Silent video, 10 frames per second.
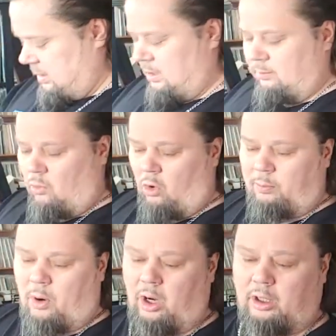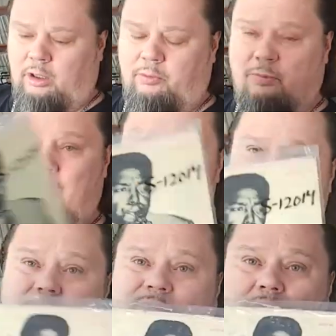More Parker with Miles
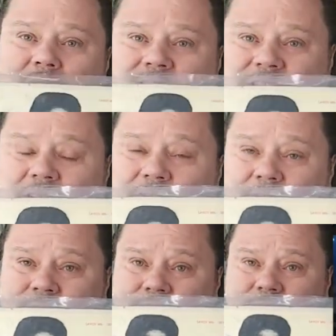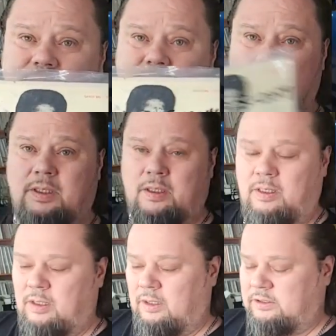from 47.
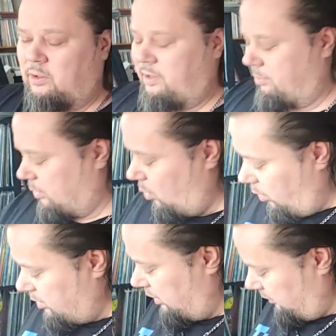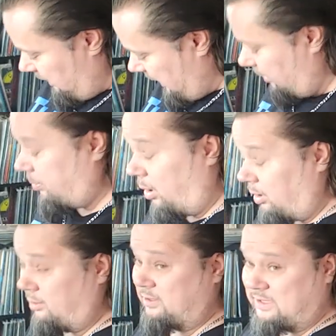So they recorded a lot of
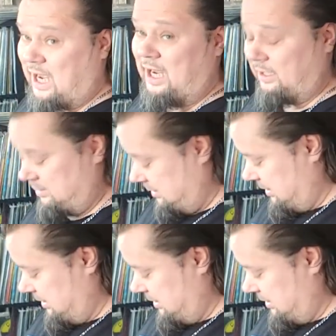Parker sides.